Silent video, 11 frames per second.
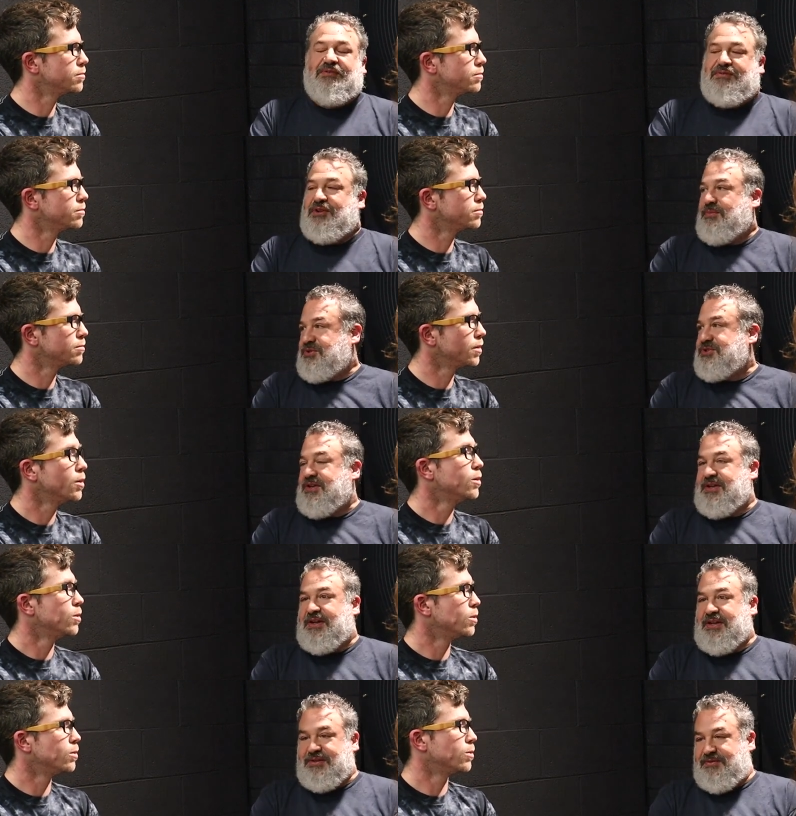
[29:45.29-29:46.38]
Speaker 1: afield, but you can
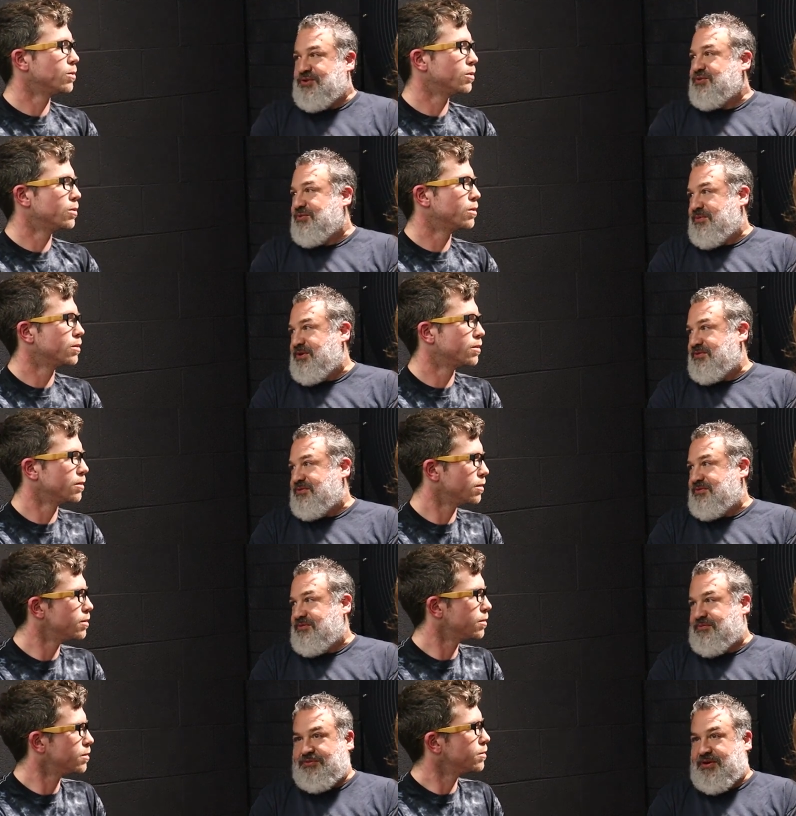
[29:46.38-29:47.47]
get individual beers
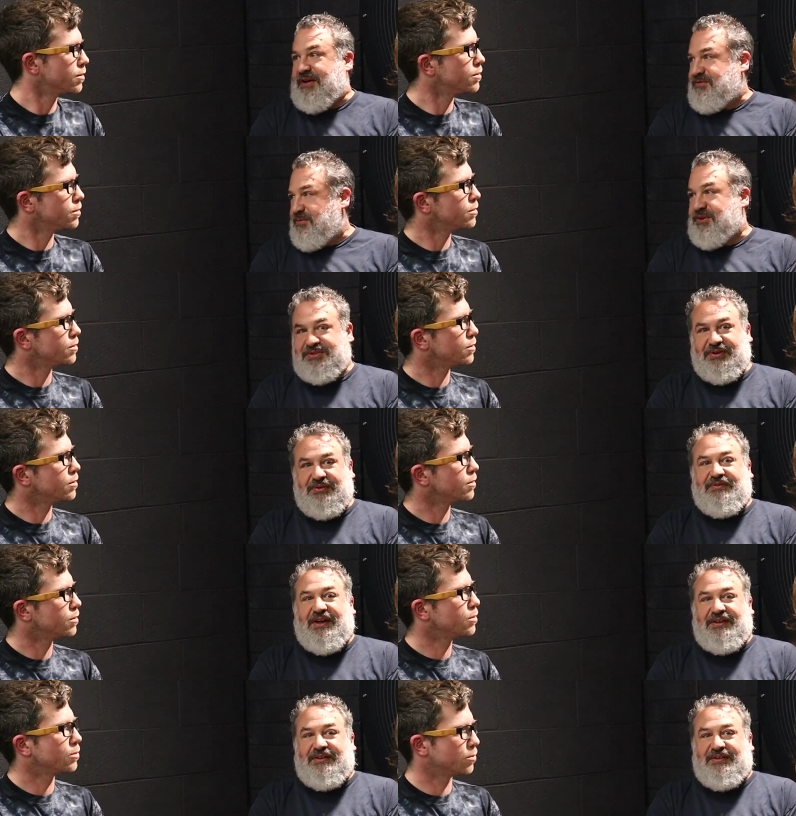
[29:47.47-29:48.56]
craft malt
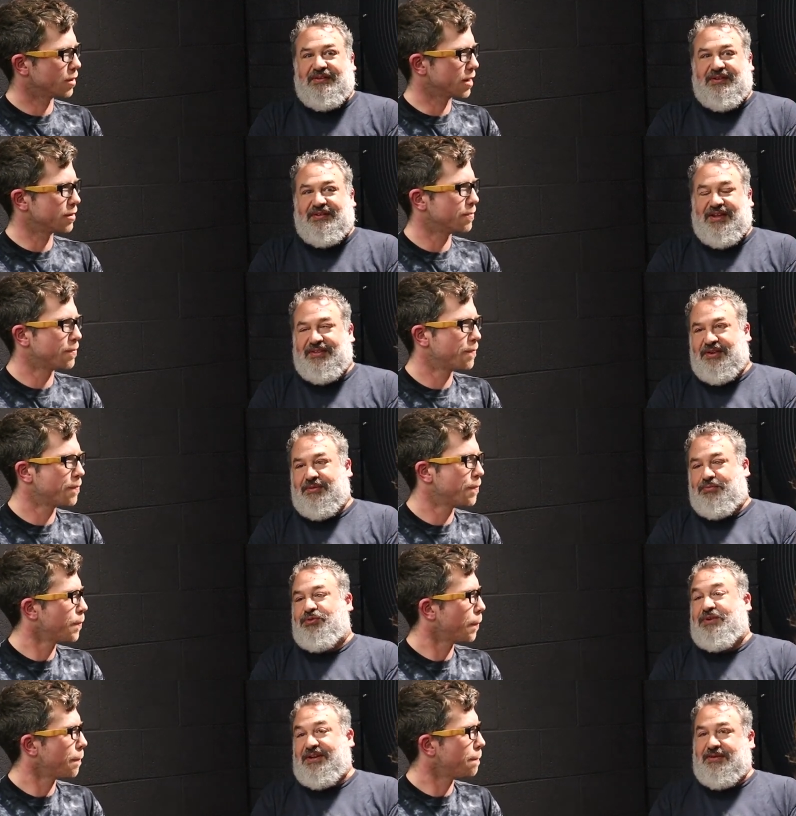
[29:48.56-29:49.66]
certified. Right. And then a
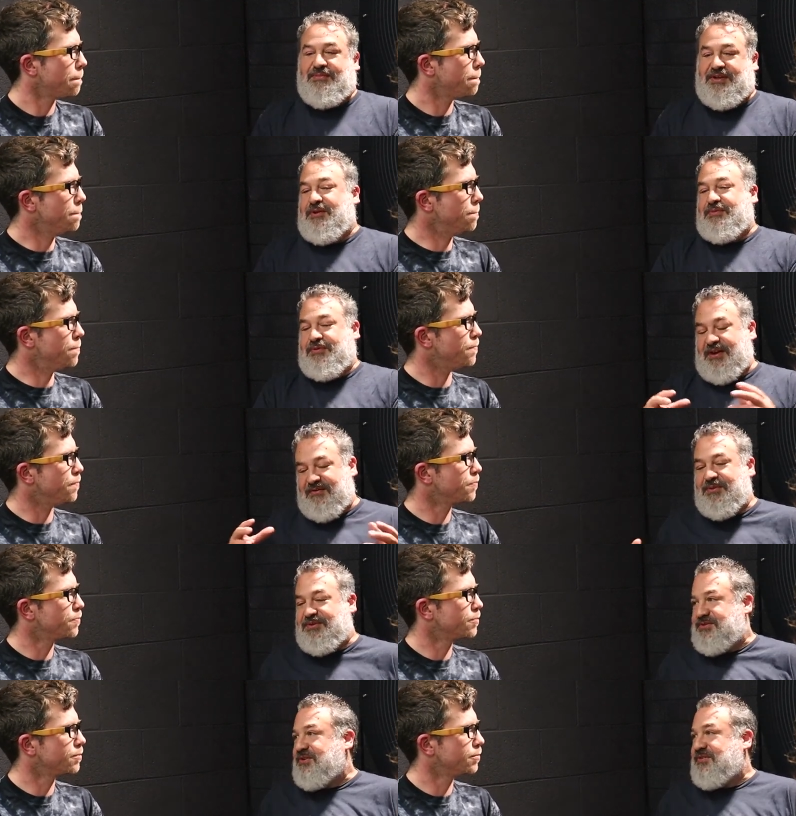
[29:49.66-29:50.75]
brewery can become craft
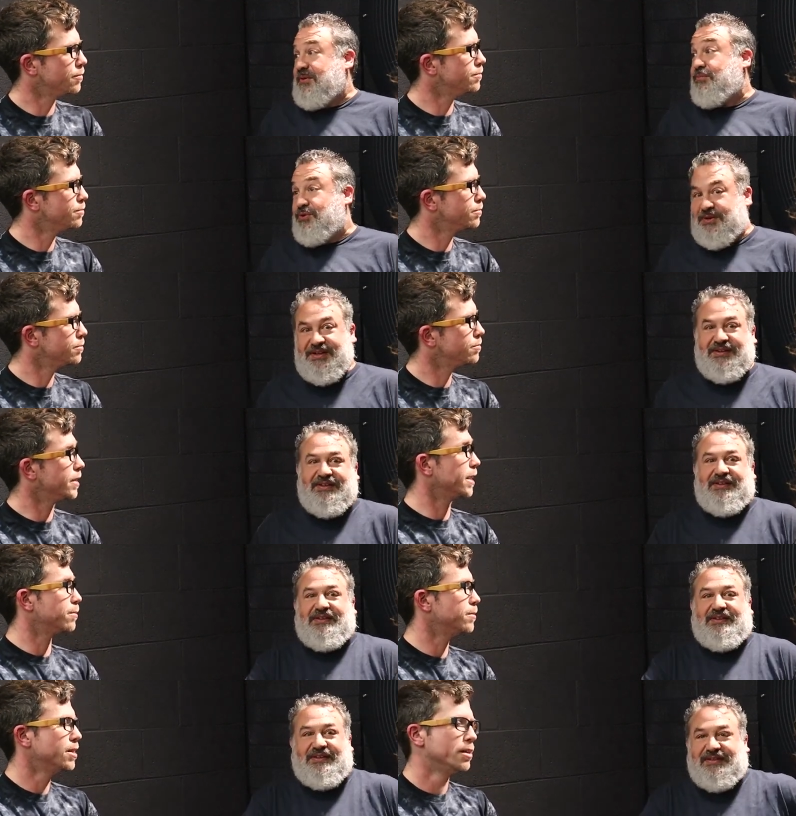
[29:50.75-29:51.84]
malt certified brewery.
Speaker 2: Yeah.
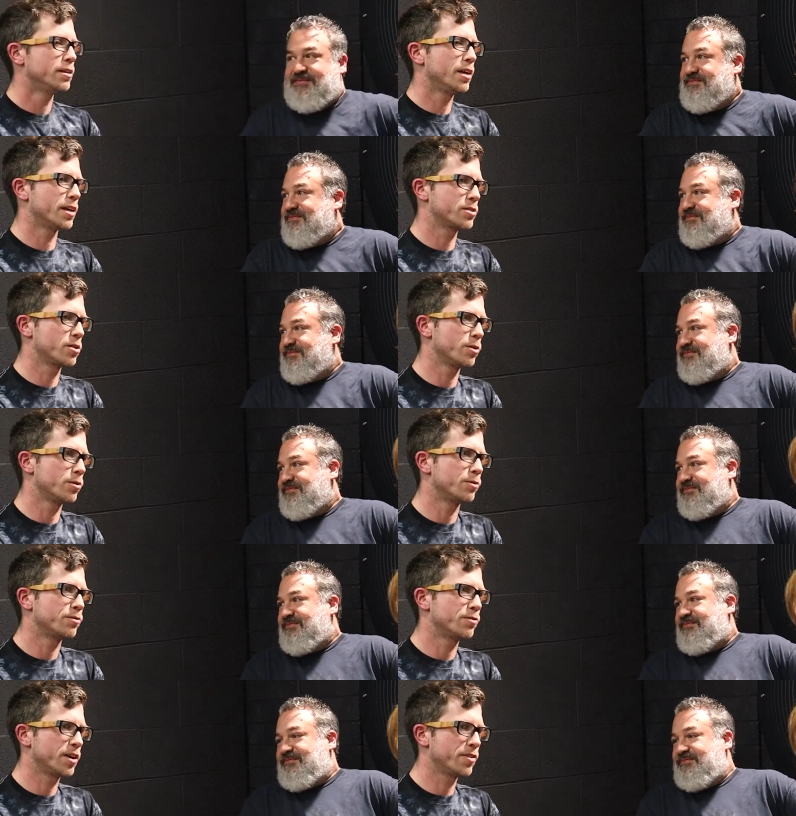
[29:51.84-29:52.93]
Yeah, so
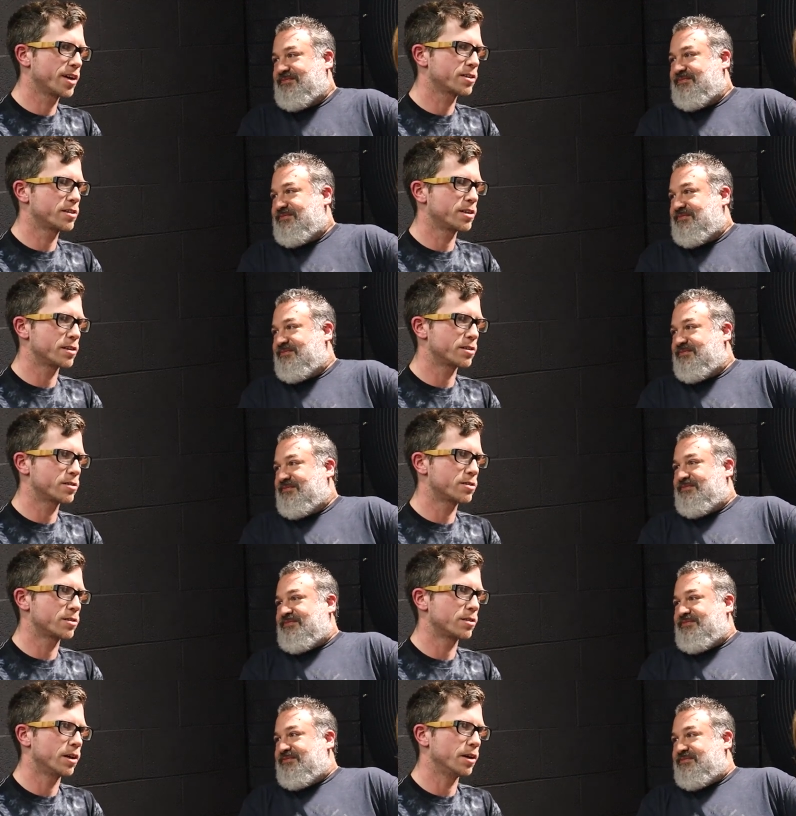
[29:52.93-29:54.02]
Fairfax true. is
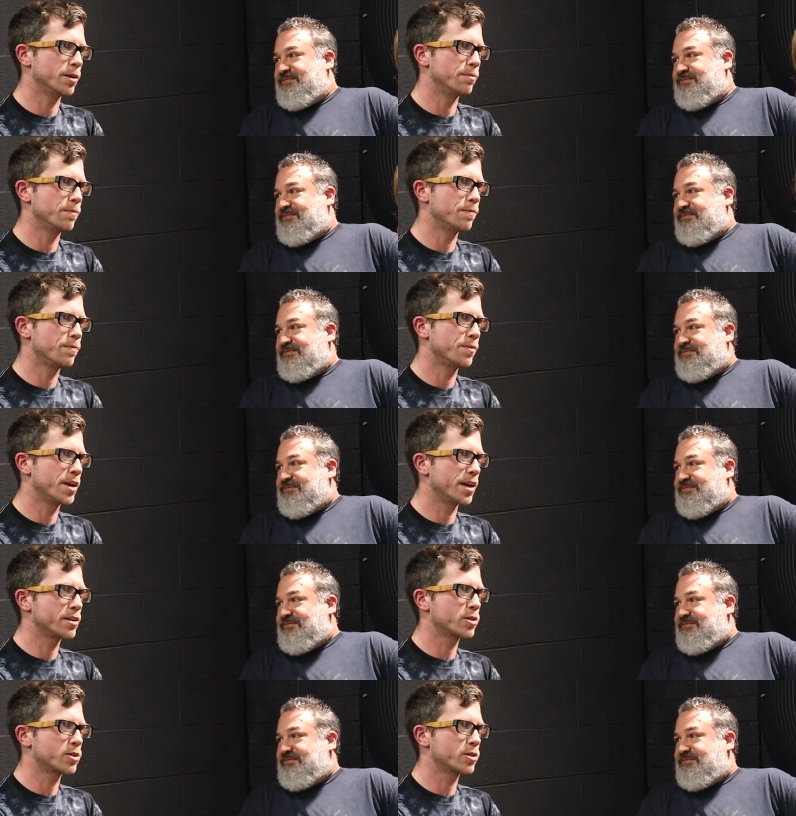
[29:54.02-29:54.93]
um, that is